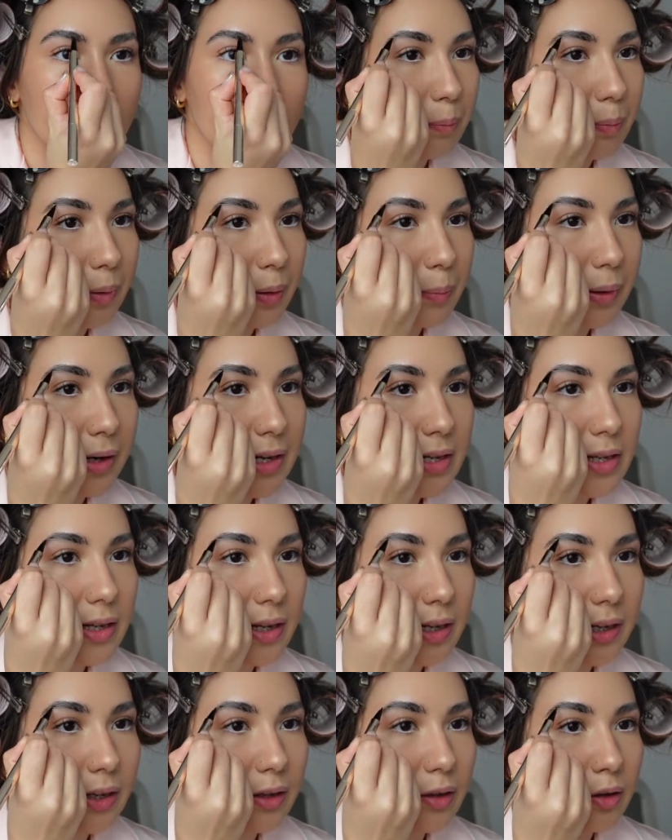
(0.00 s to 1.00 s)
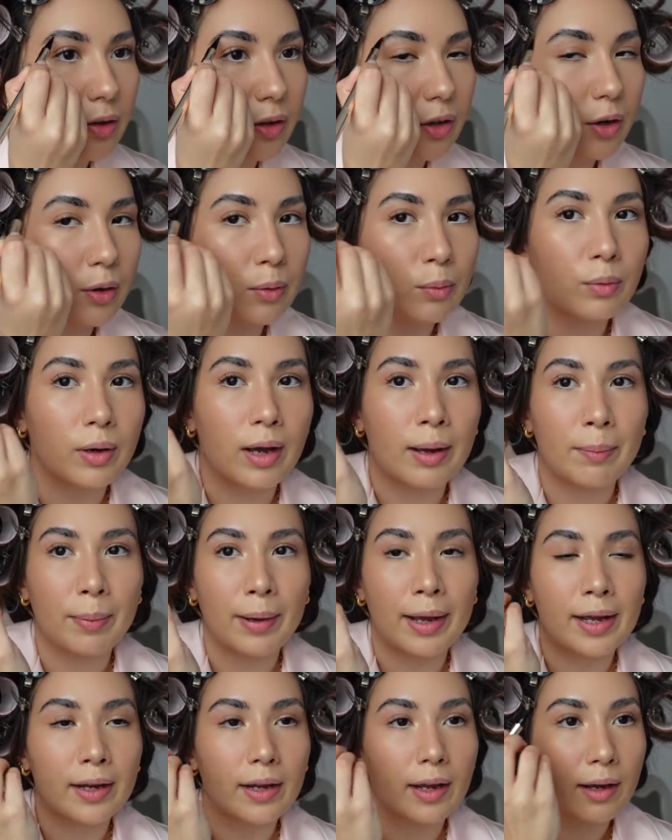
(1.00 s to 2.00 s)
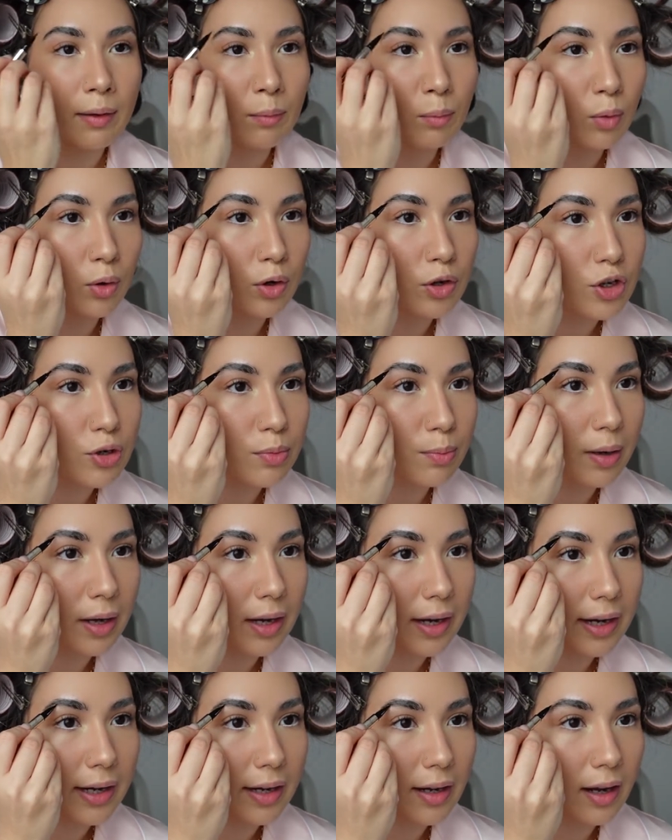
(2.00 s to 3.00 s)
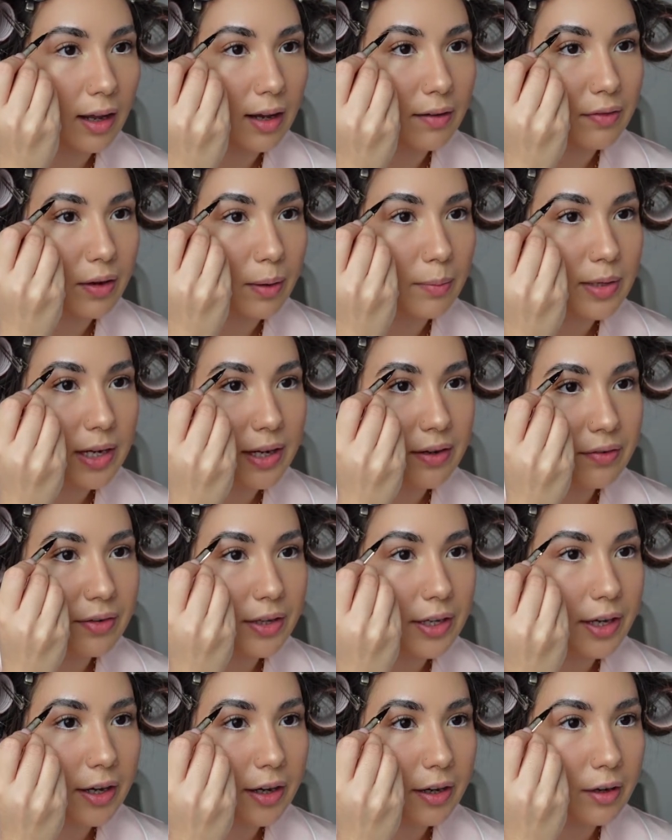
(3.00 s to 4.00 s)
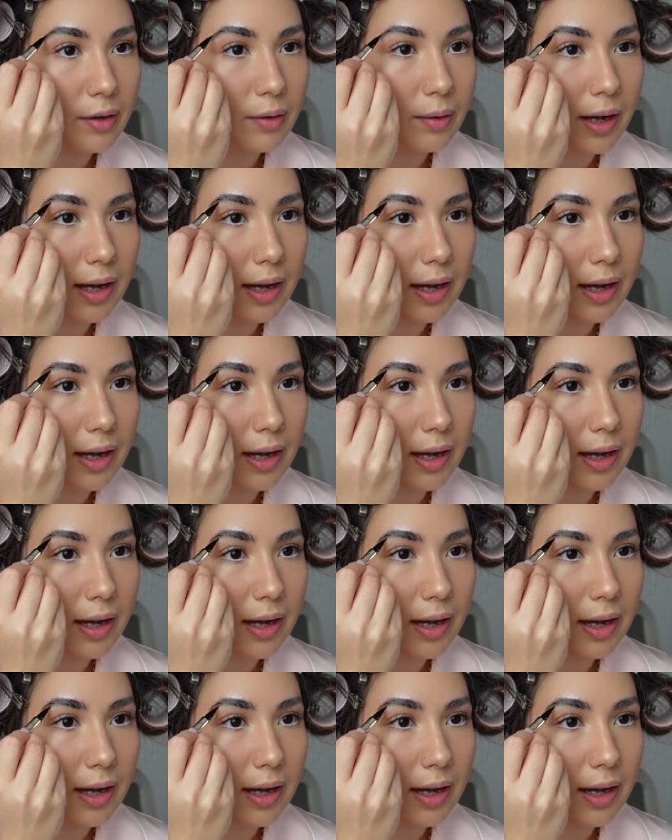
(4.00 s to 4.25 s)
But basically you can go back and watch my life update video,